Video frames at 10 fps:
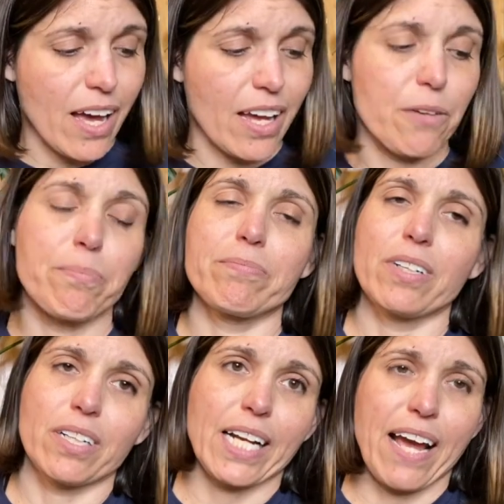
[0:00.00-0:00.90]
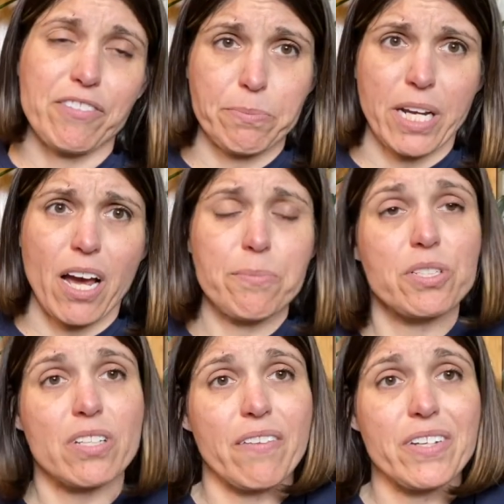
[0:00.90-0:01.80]
You aren't gonna have as many
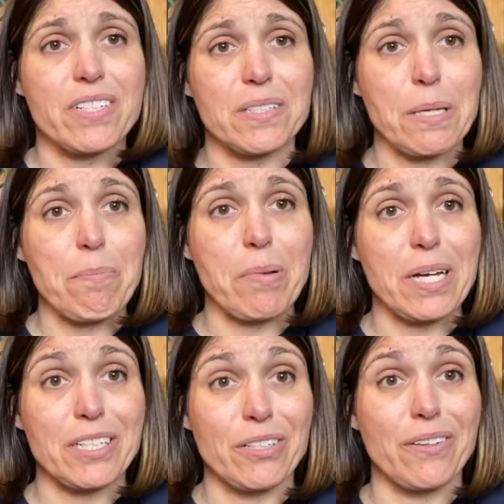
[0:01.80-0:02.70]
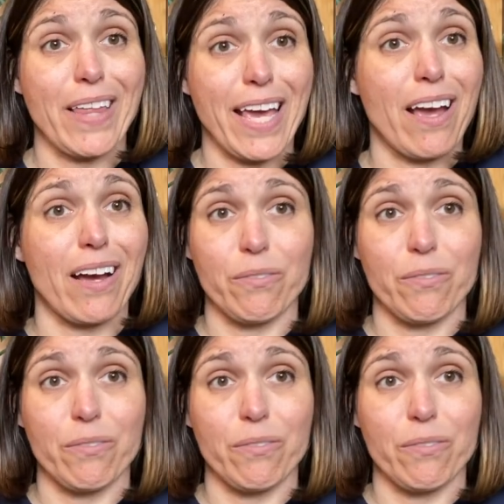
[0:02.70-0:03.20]
options obviously, but they